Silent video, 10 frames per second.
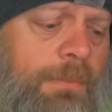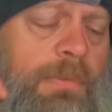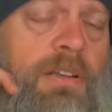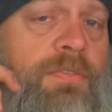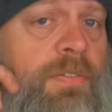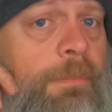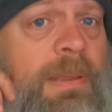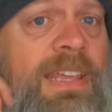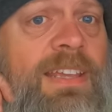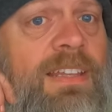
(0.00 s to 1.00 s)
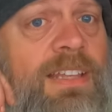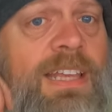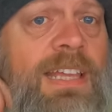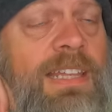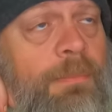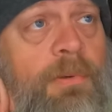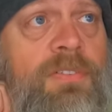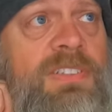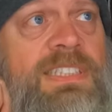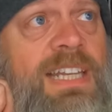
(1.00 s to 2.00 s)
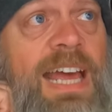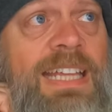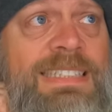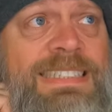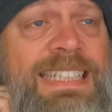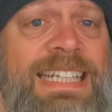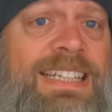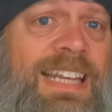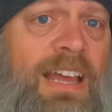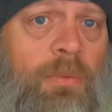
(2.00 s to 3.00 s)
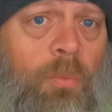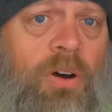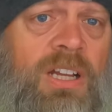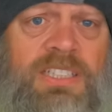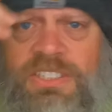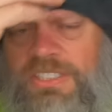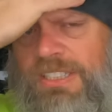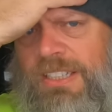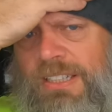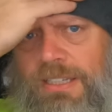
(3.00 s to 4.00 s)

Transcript: But for me, and the movies that I see, that I watch,